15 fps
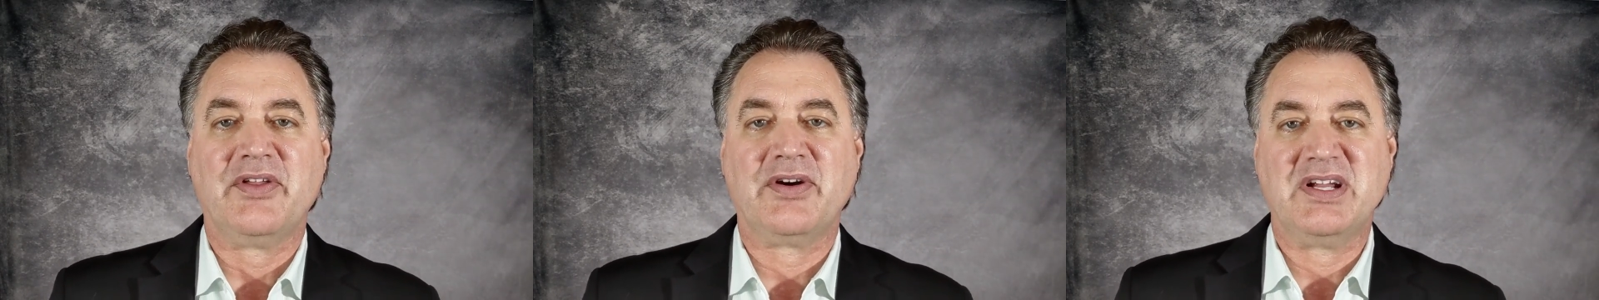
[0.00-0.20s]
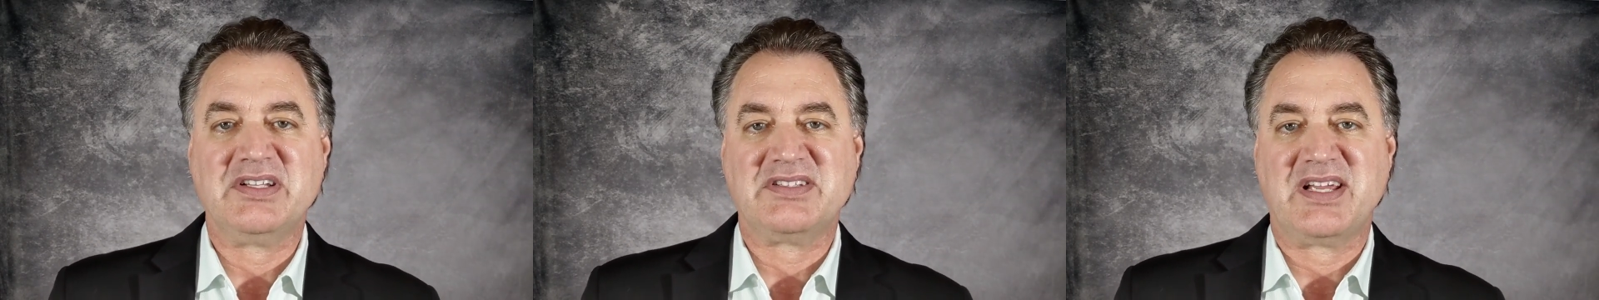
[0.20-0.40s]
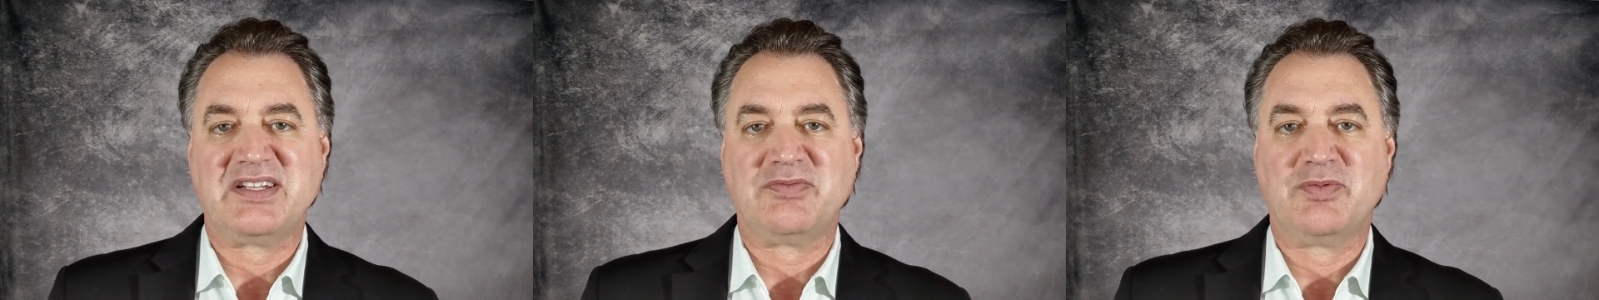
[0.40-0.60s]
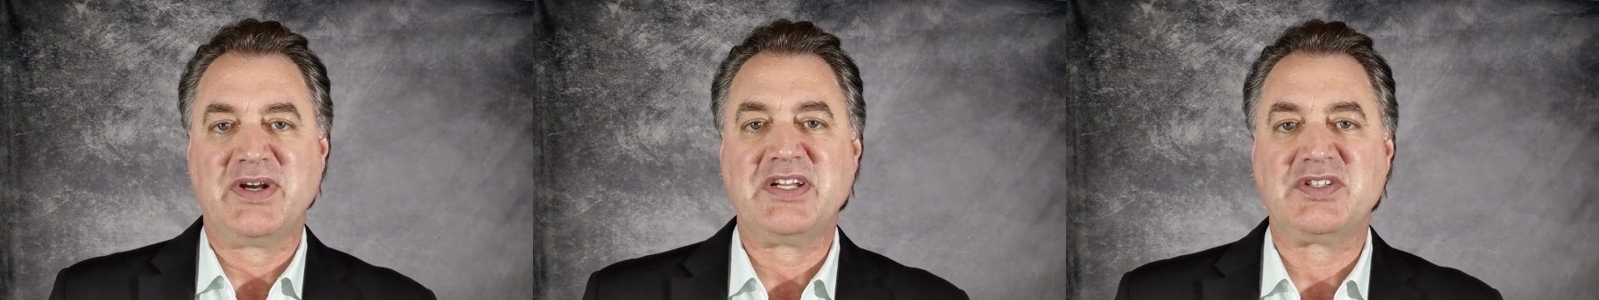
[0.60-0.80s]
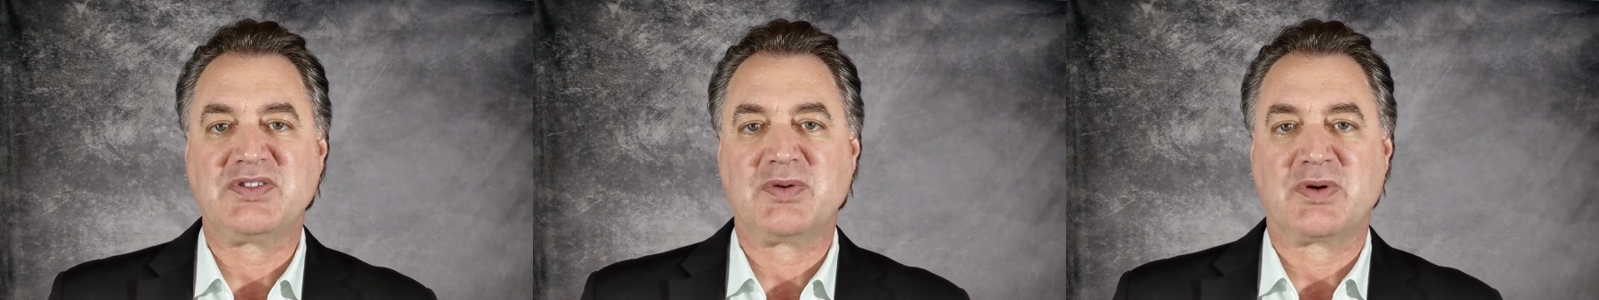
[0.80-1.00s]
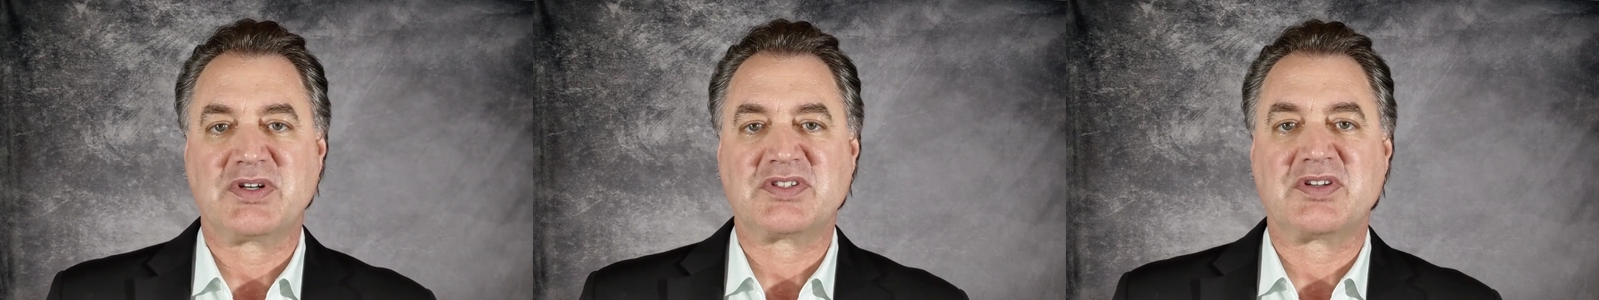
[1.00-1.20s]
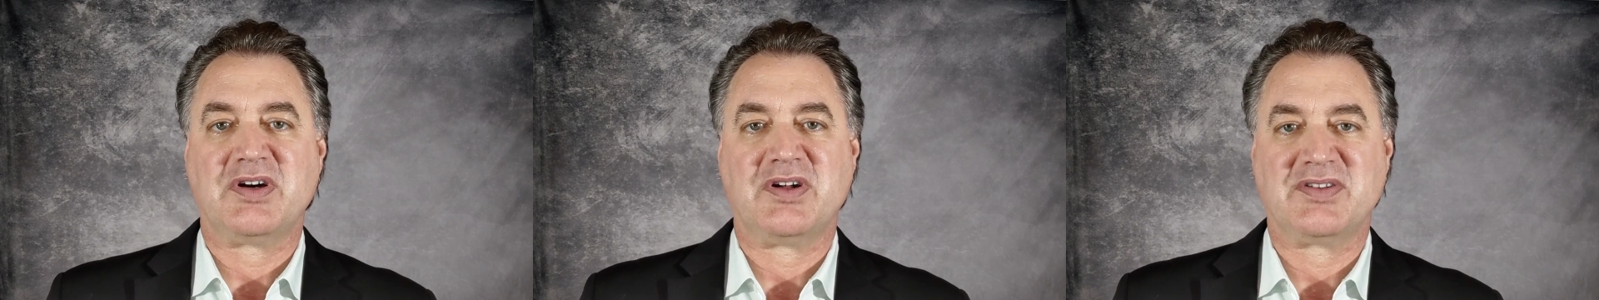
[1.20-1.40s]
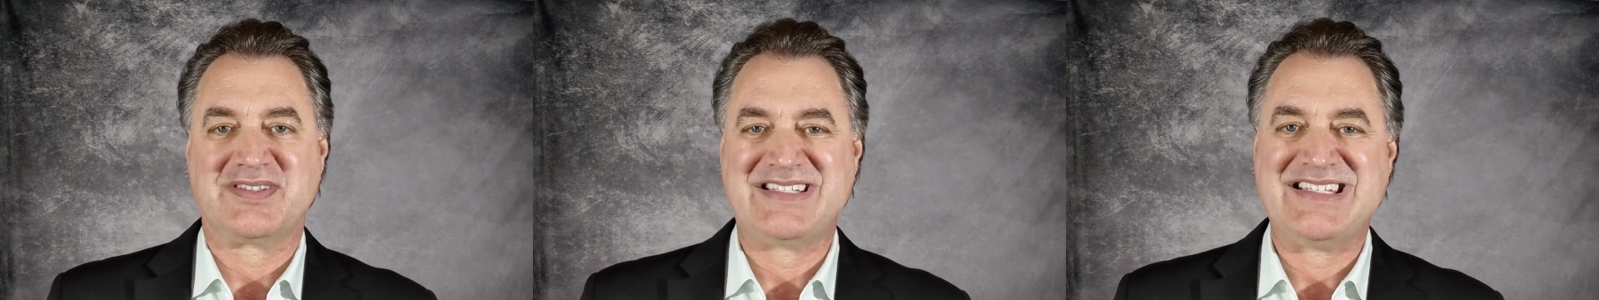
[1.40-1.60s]
There is a resource
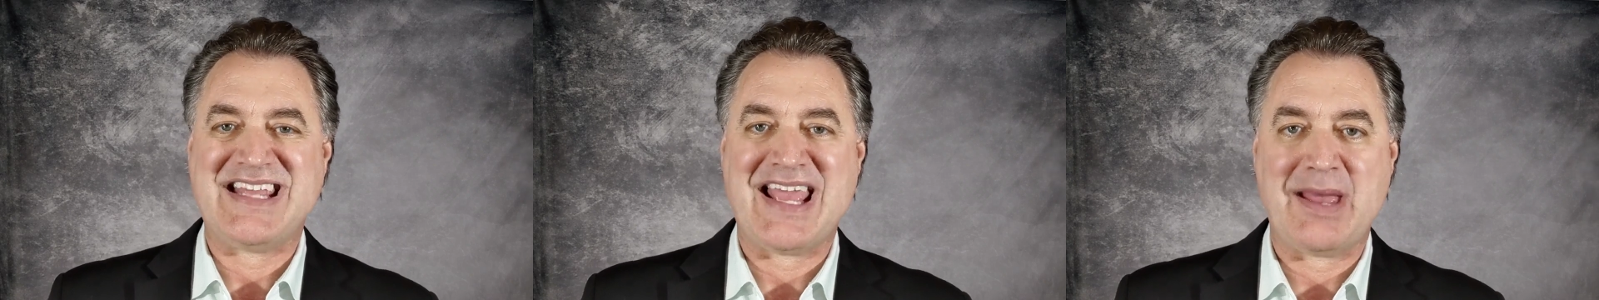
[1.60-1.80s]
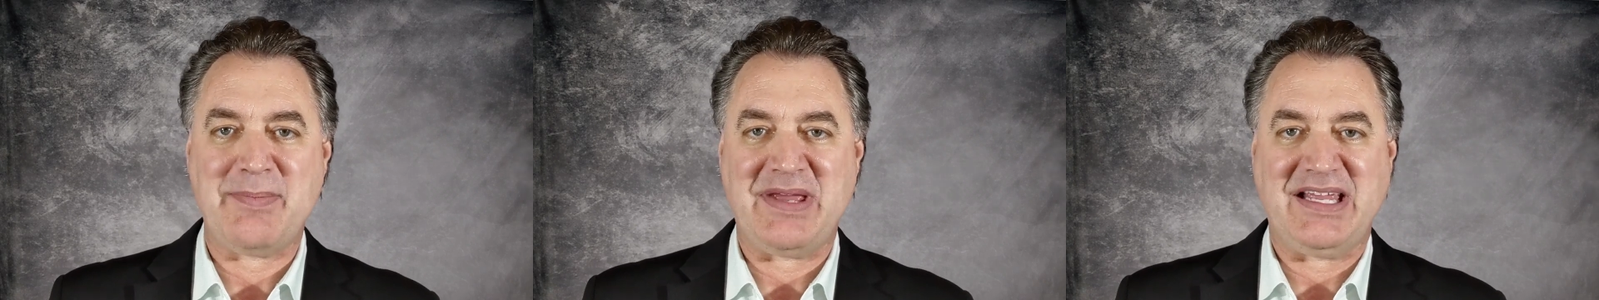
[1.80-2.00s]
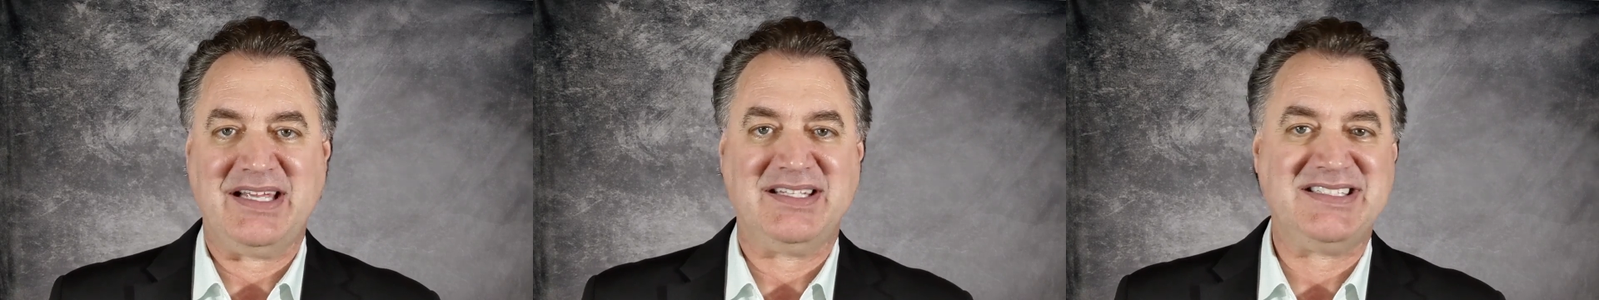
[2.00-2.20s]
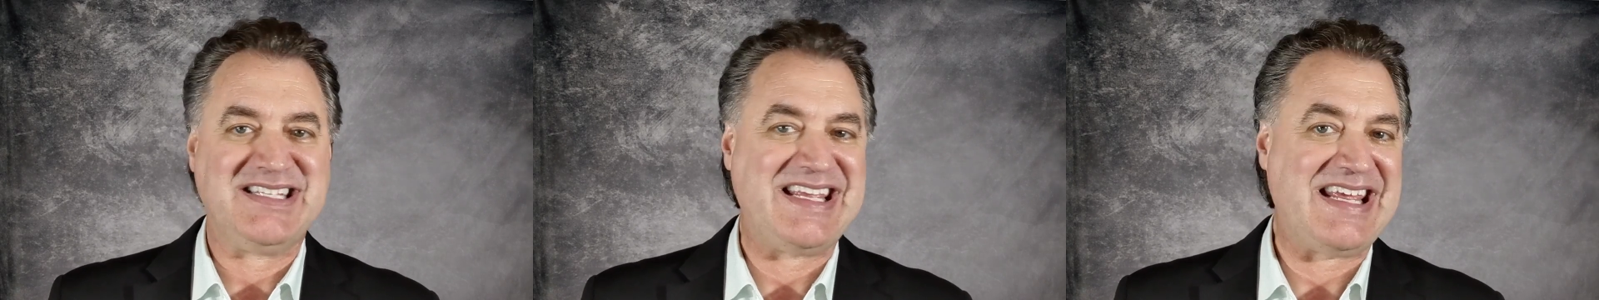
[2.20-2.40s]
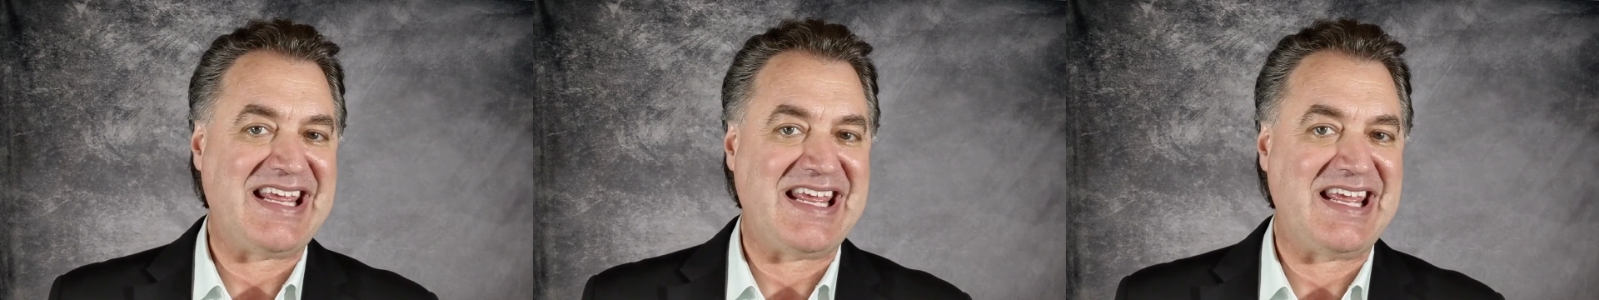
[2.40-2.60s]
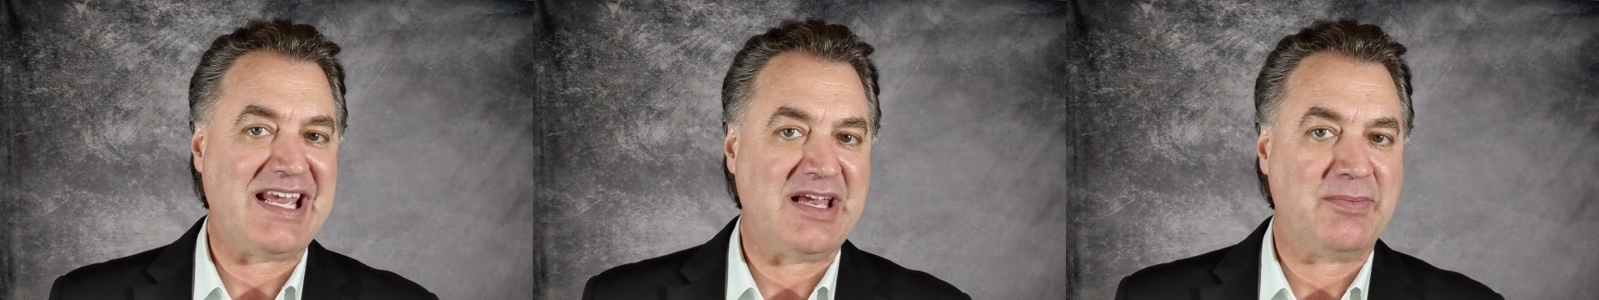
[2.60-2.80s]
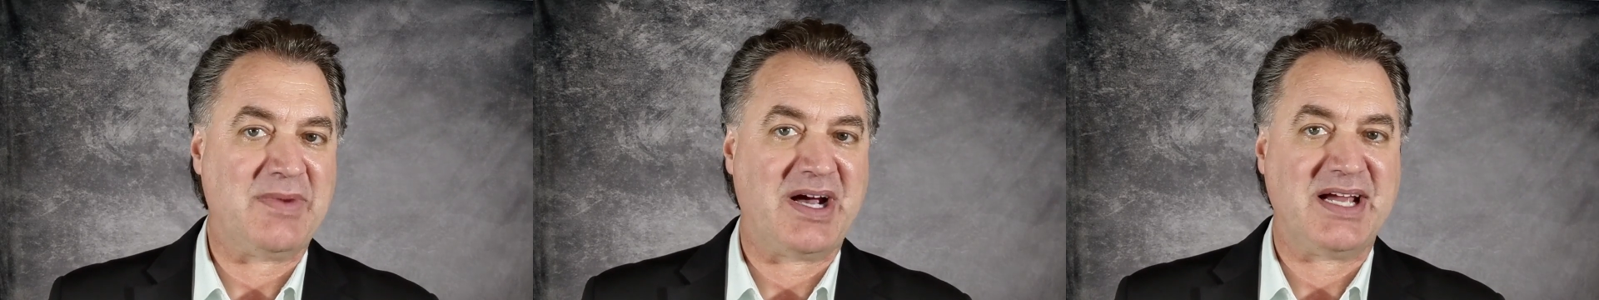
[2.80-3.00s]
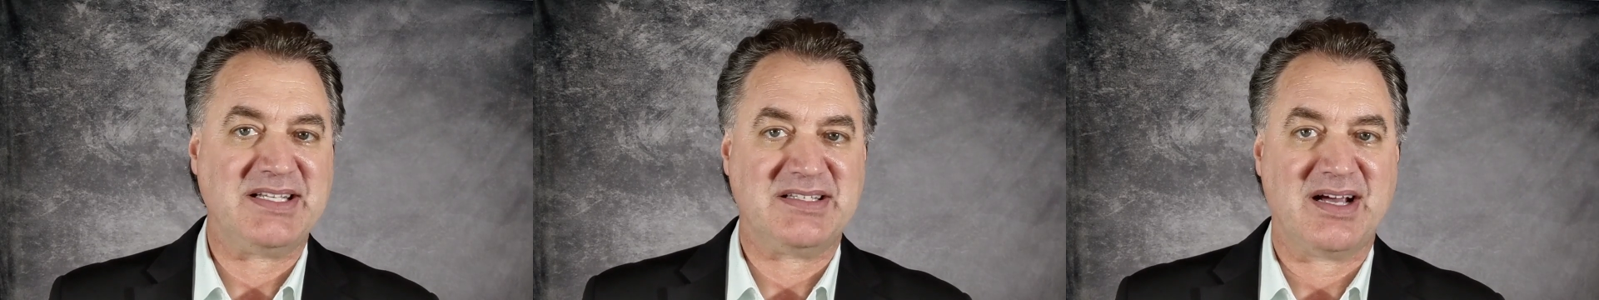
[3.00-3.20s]
called Temi,
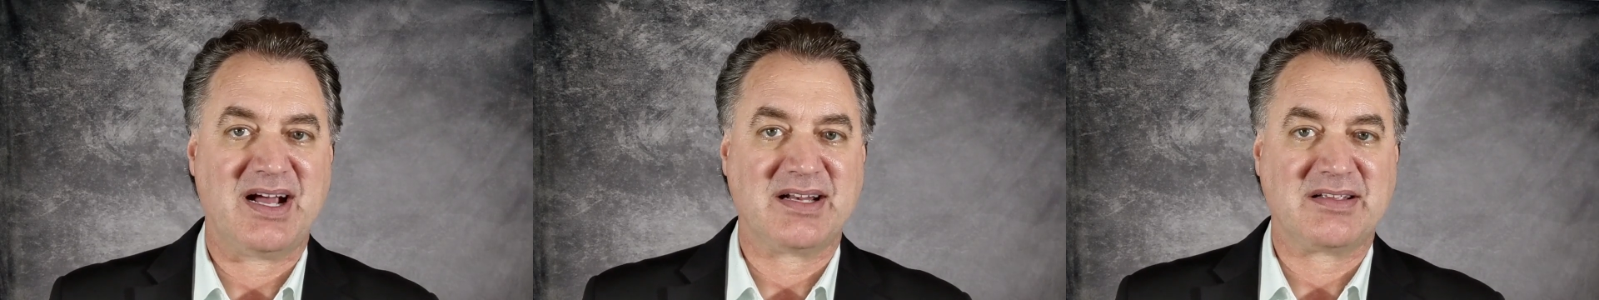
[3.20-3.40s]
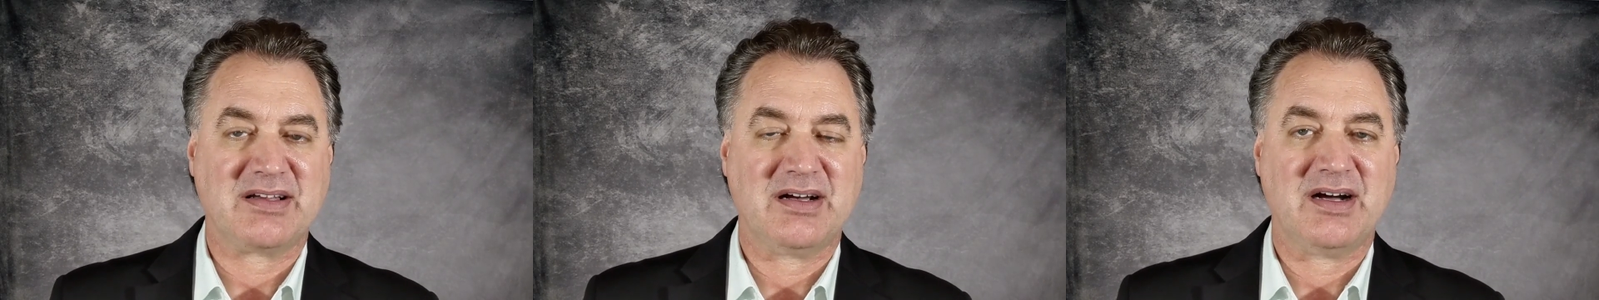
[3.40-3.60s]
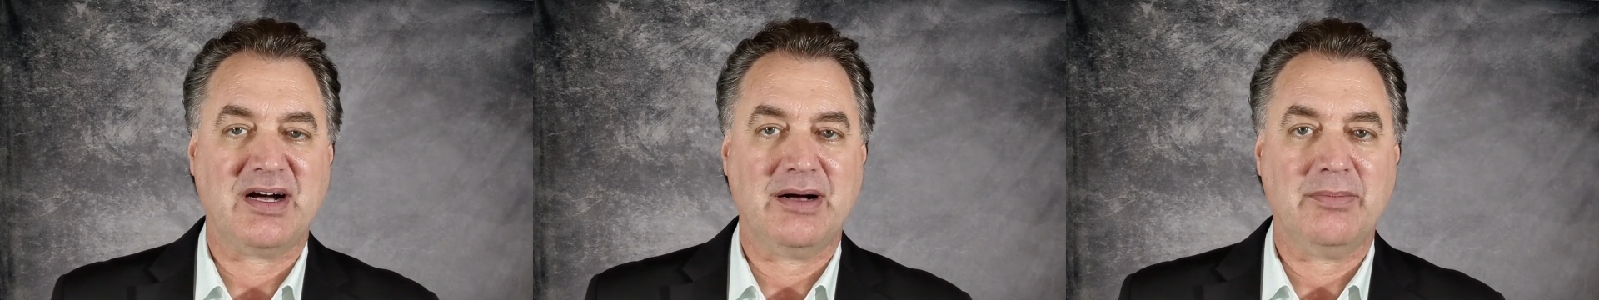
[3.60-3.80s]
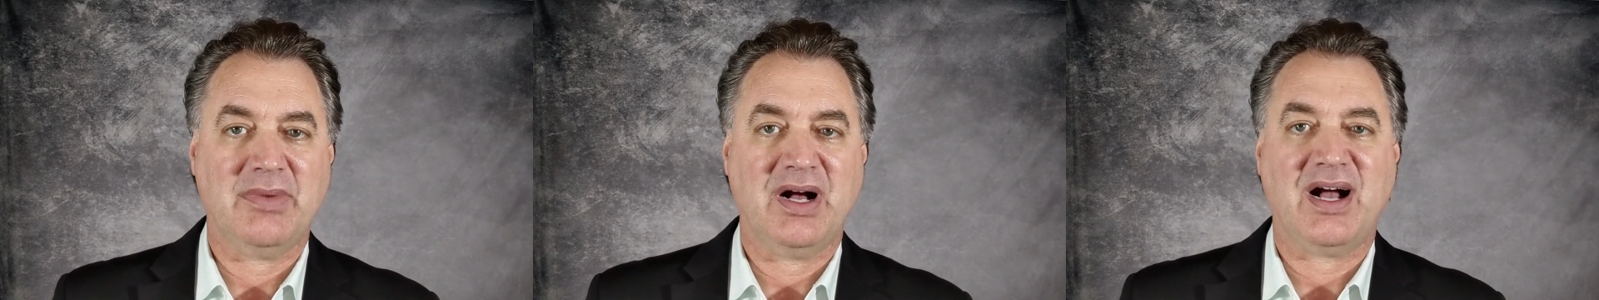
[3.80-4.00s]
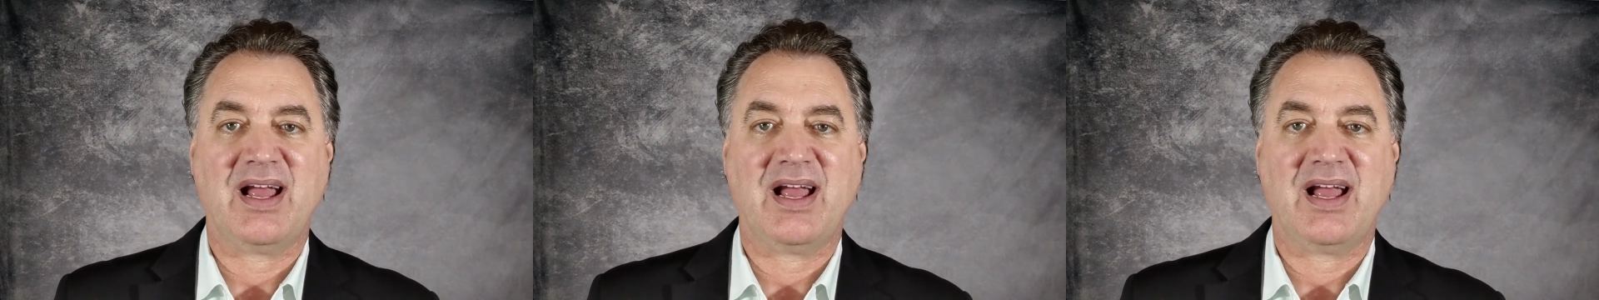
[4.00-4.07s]
T-E-M-I.com.